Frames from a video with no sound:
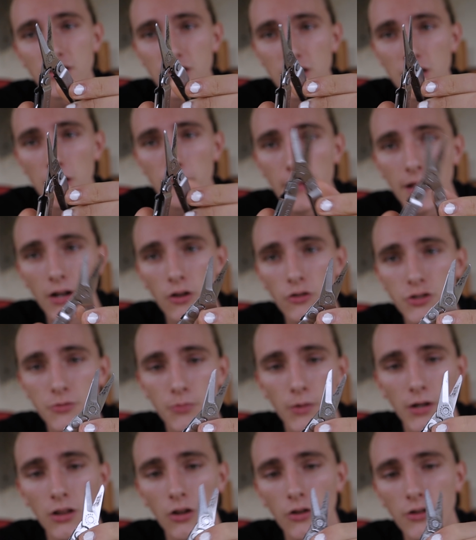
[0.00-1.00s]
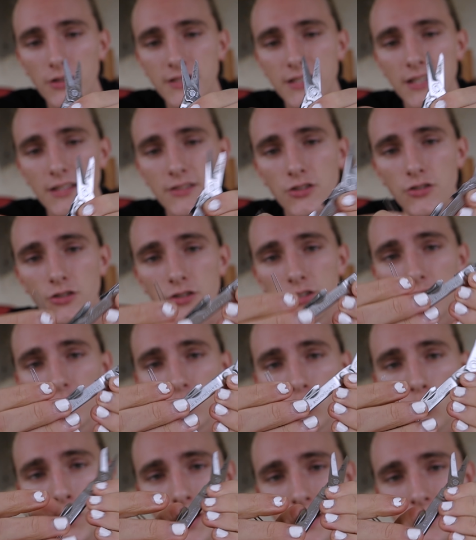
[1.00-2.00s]
in the middle, spring-loaded scissors,
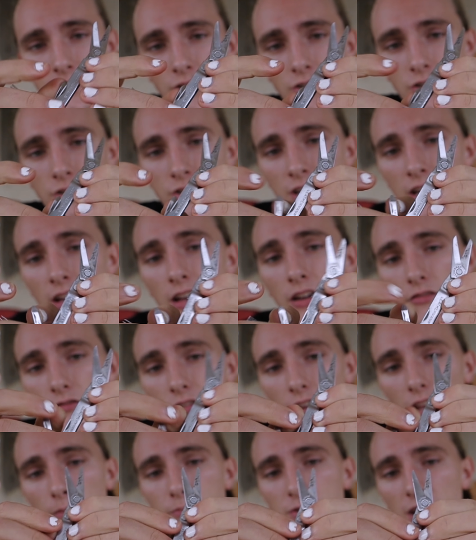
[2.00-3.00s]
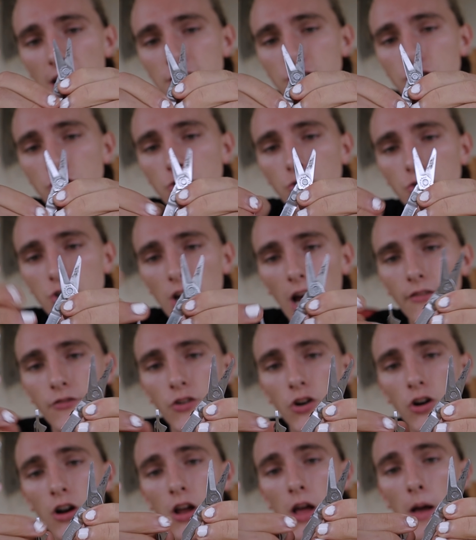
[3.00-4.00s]
tweezers, Phillips head
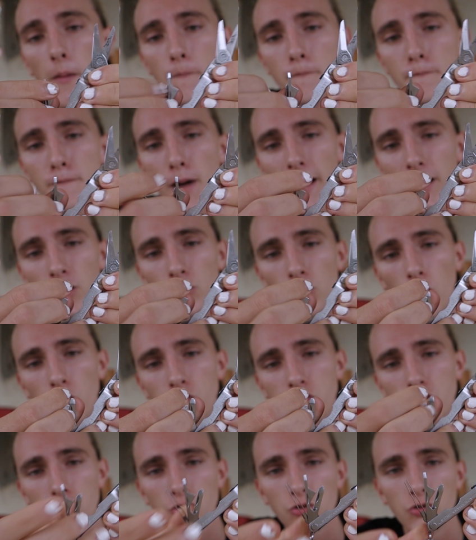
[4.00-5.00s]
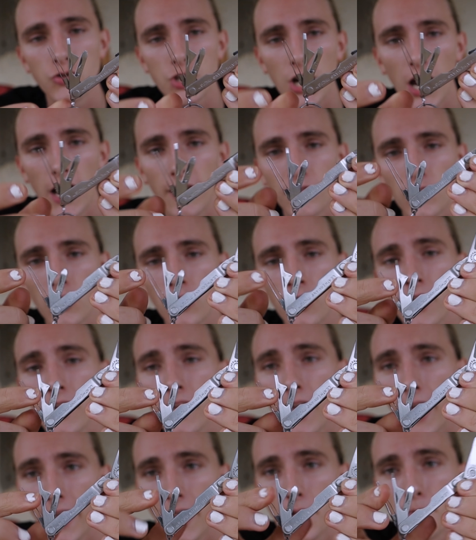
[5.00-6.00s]
screwdriver, micro screwdriver,
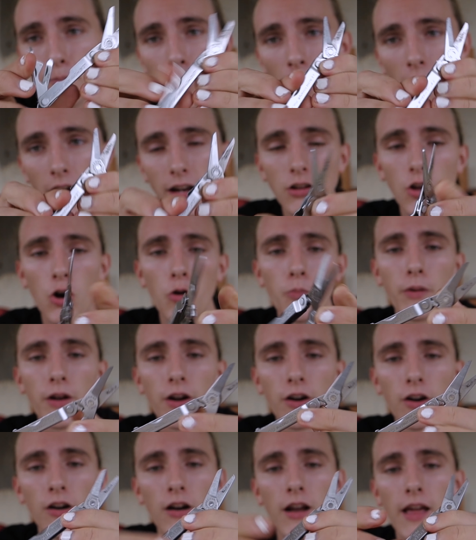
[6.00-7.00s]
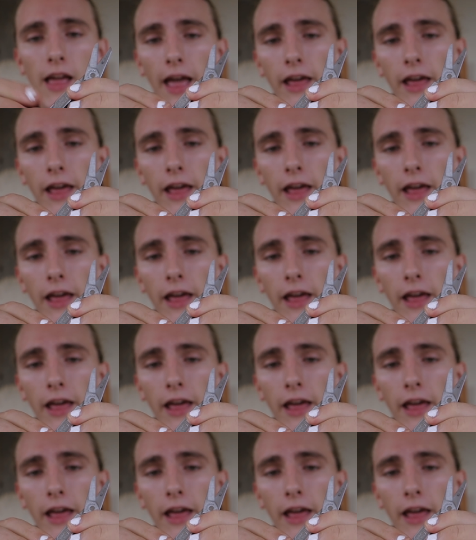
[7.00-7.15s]
and bottle opener.